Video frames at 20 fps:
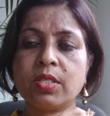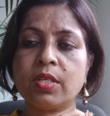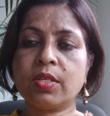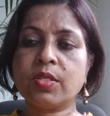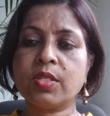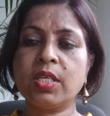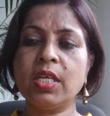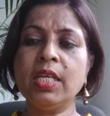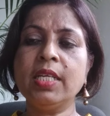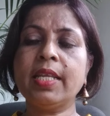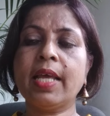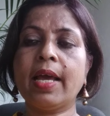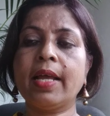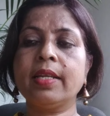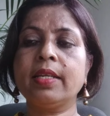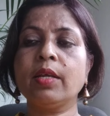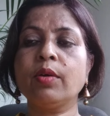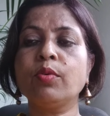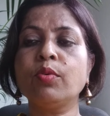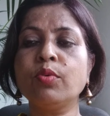see
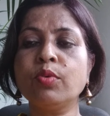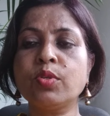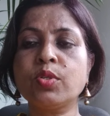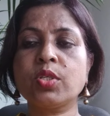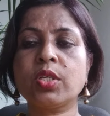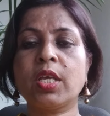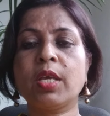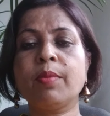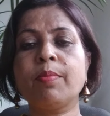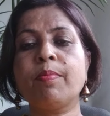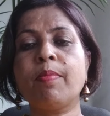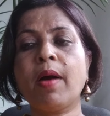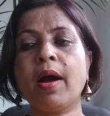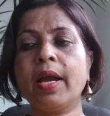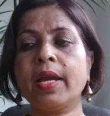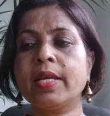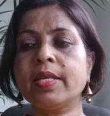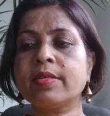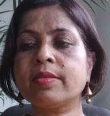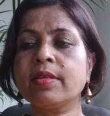that the goods he
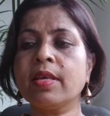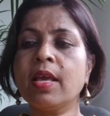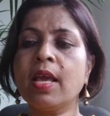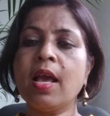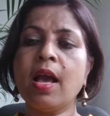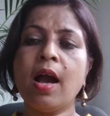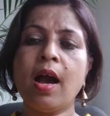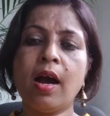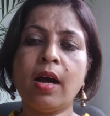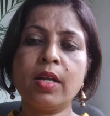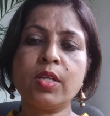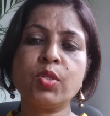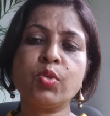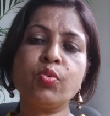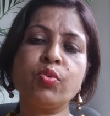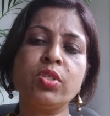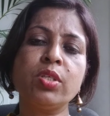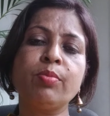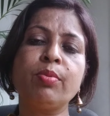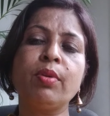buys are
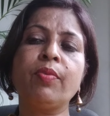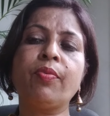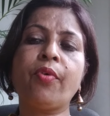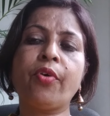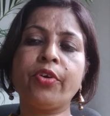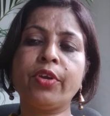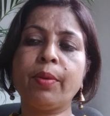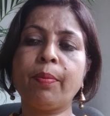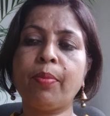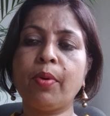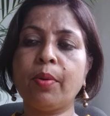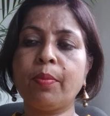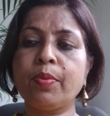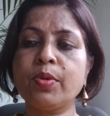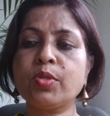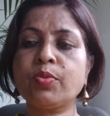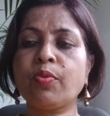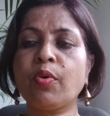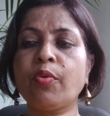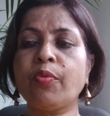suitable for the
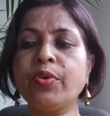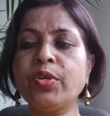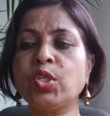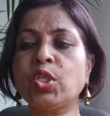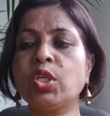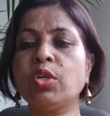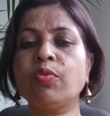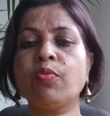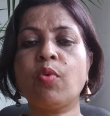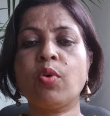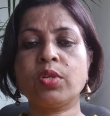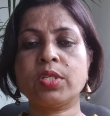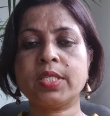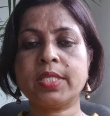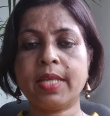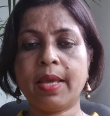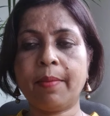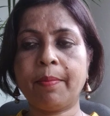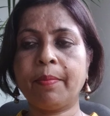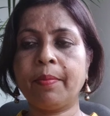purpose for which he wants
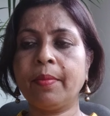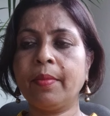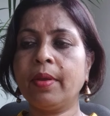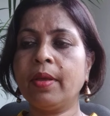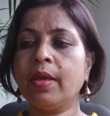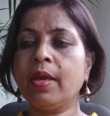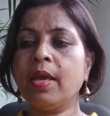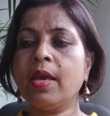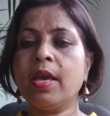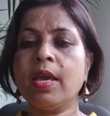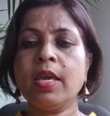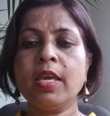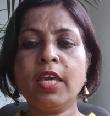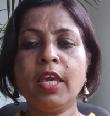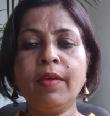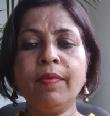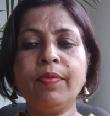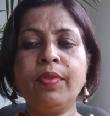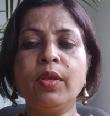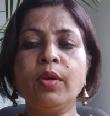them.
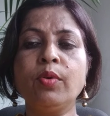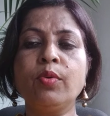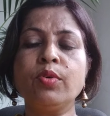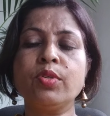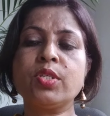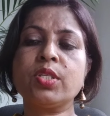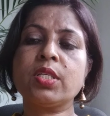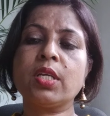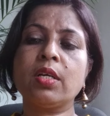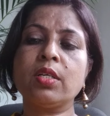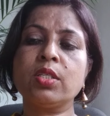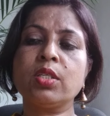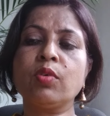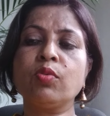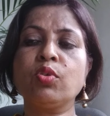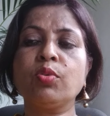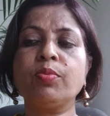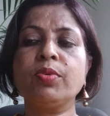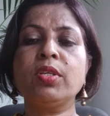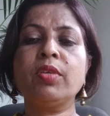If the goods turns
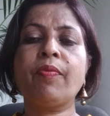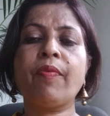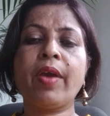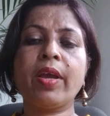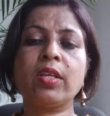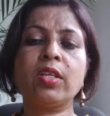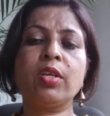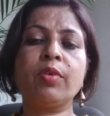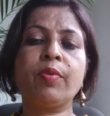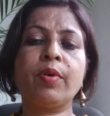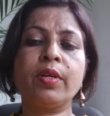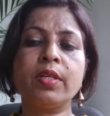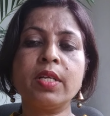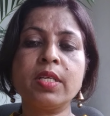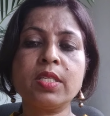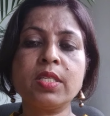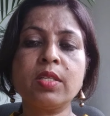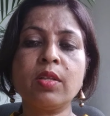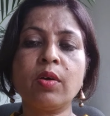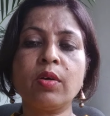out to be defective or
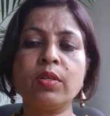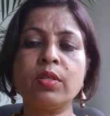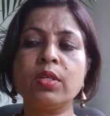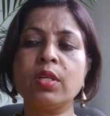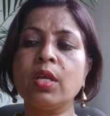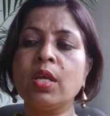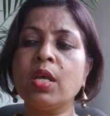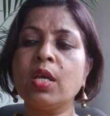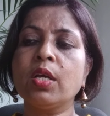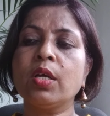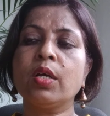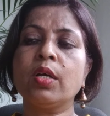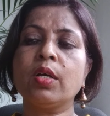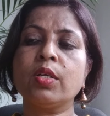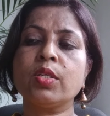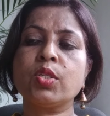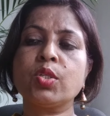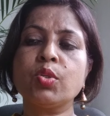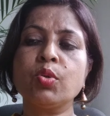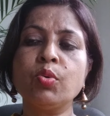does not
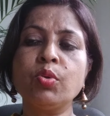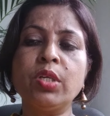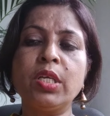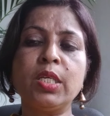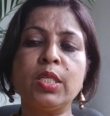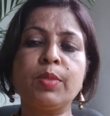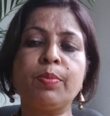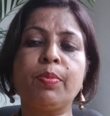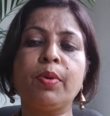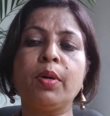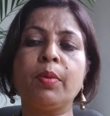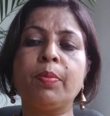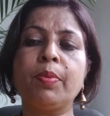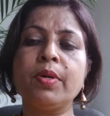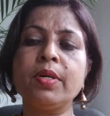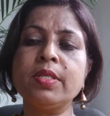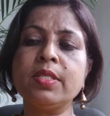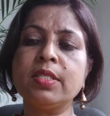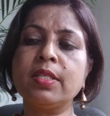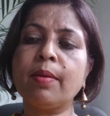suit his
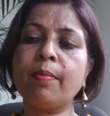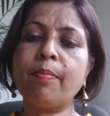purpose, the